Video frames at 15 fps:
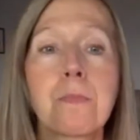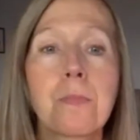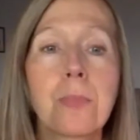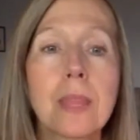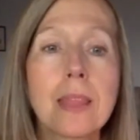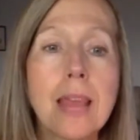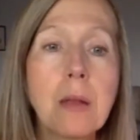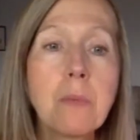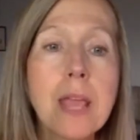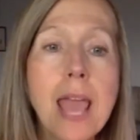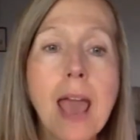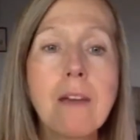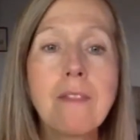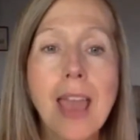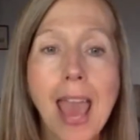Then we
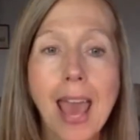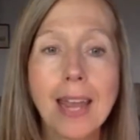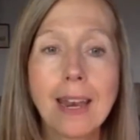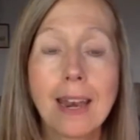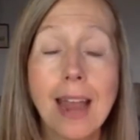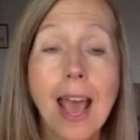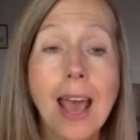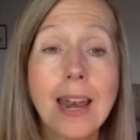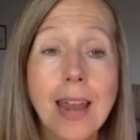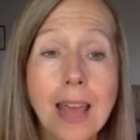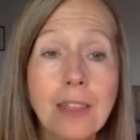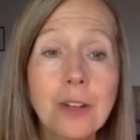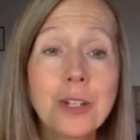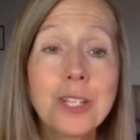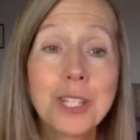have
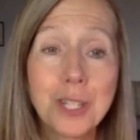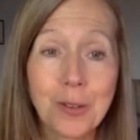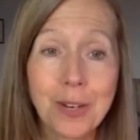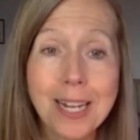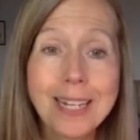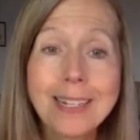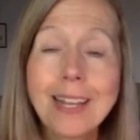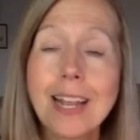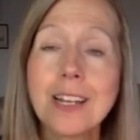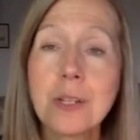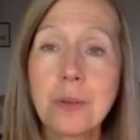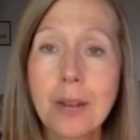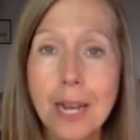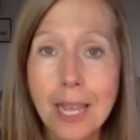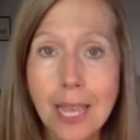another student. I just
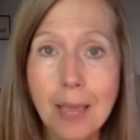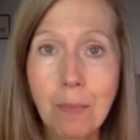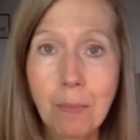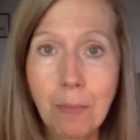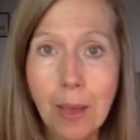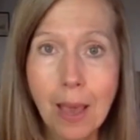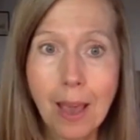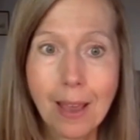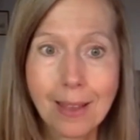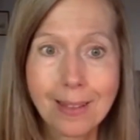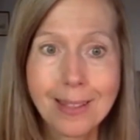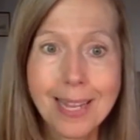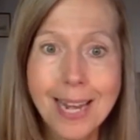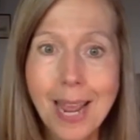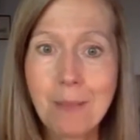want to keep the
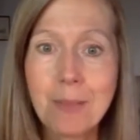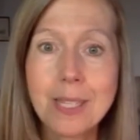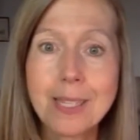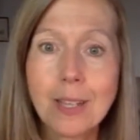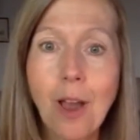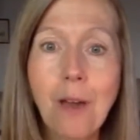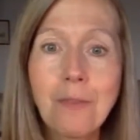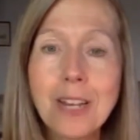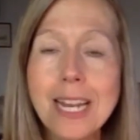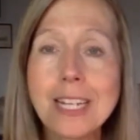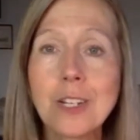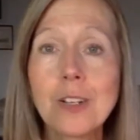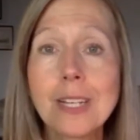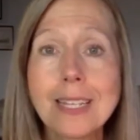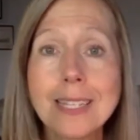names
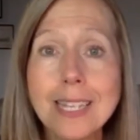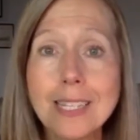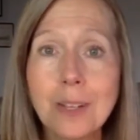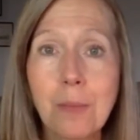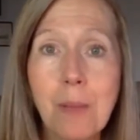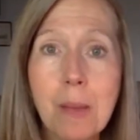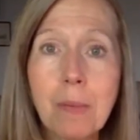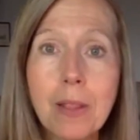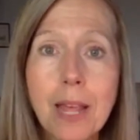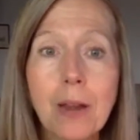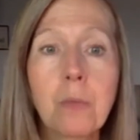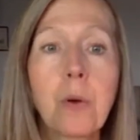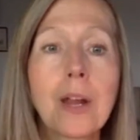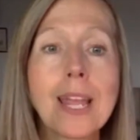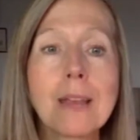confidential because these are people that are
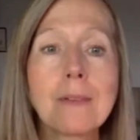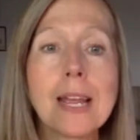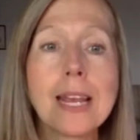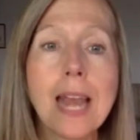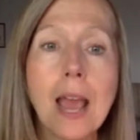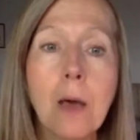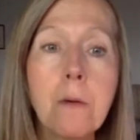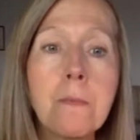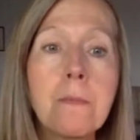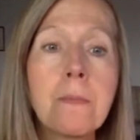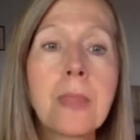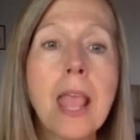working right now.